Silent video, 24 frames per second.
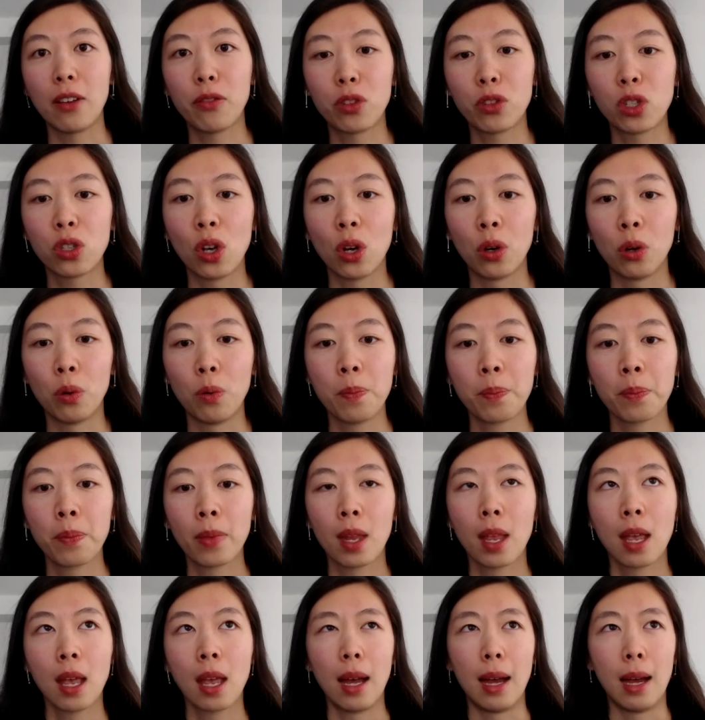So
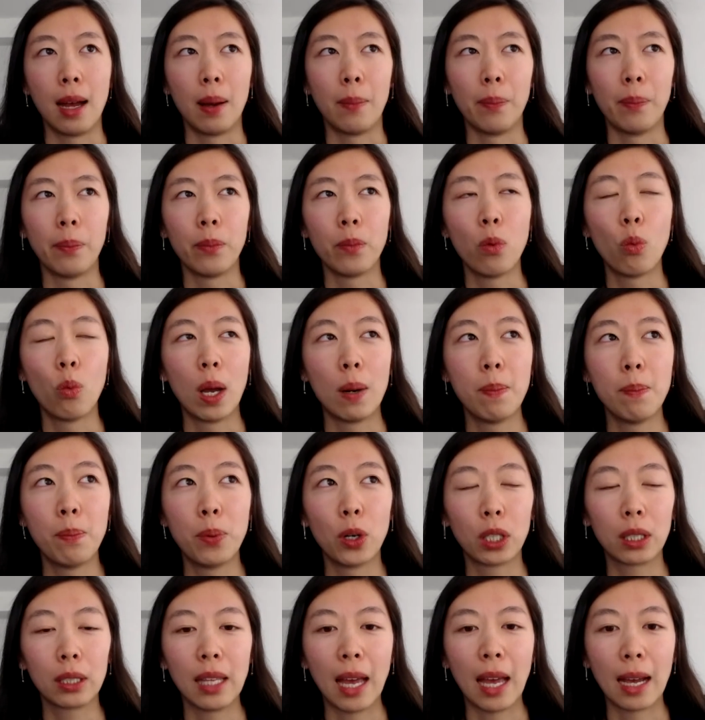one
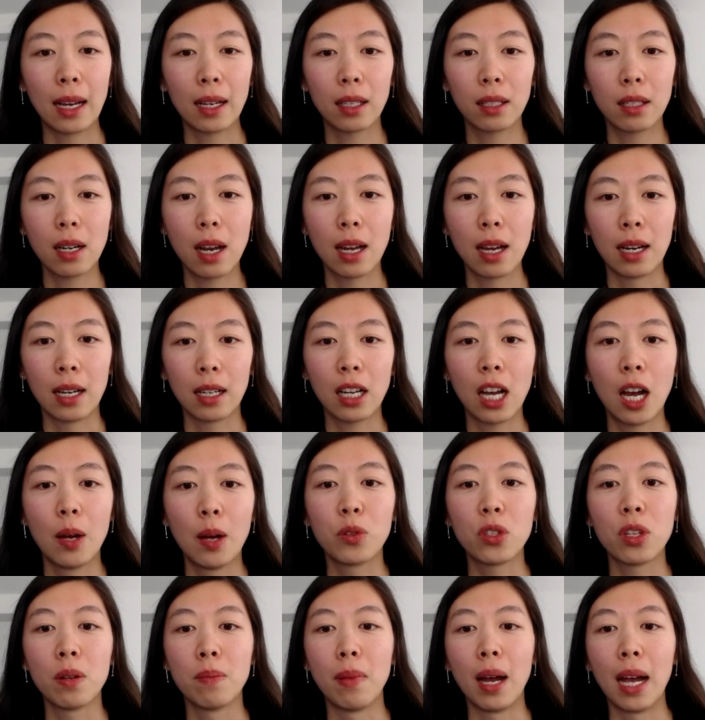book that comes
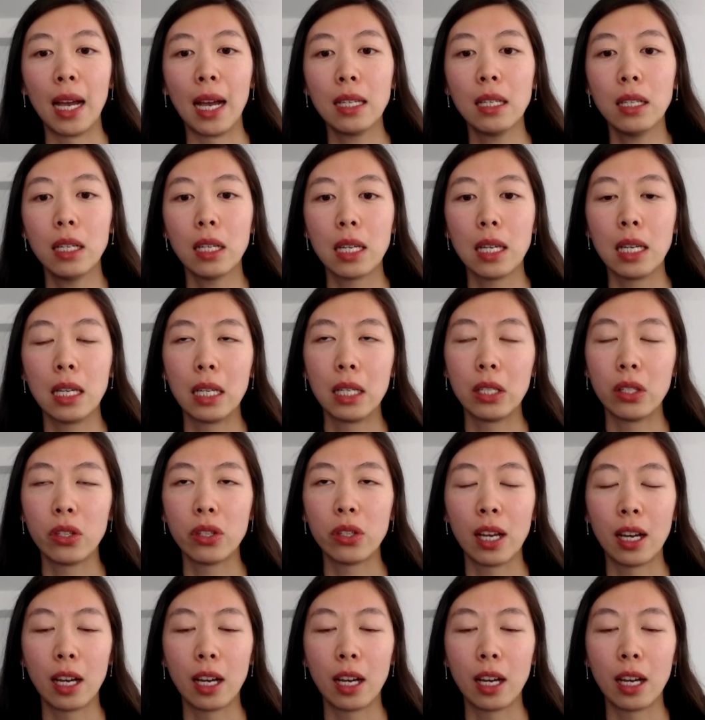to mind is